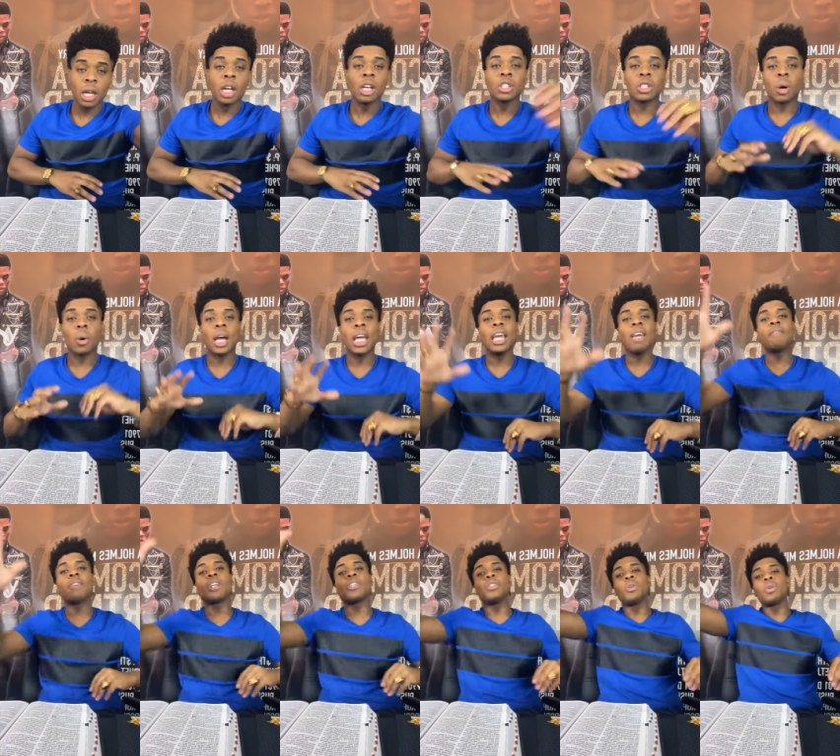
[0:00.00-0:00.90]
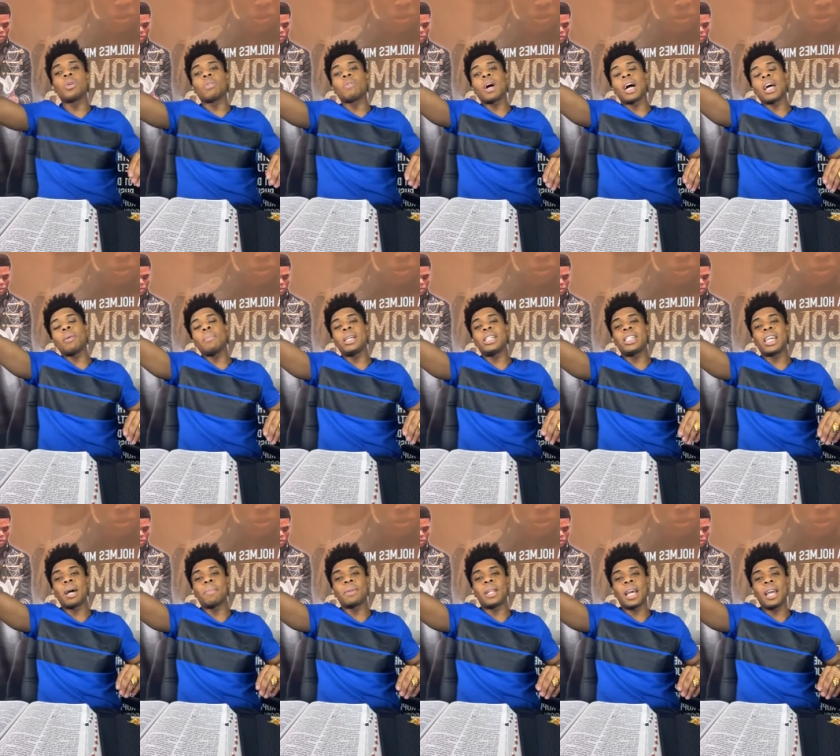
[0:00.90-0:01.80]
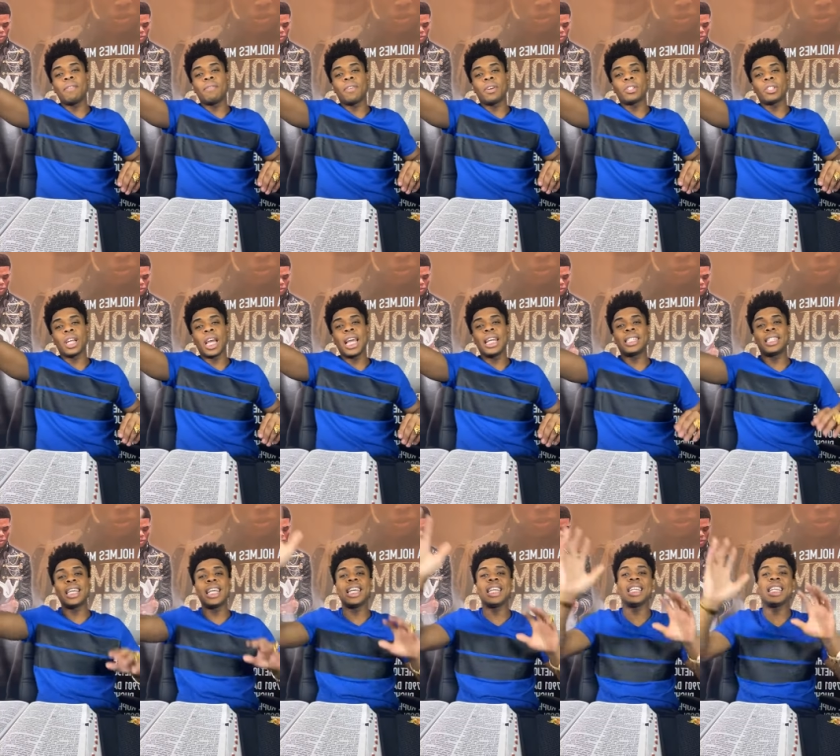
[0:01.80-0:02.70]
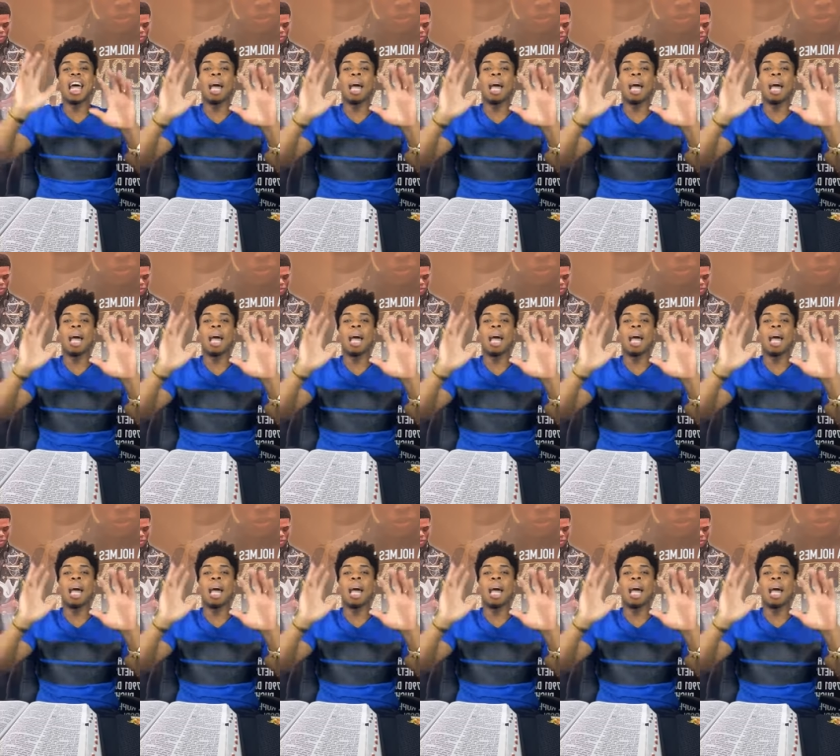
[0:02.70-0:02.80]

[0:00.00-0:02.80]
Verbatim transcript: So even Deuteronomy chapter 8, verse 18,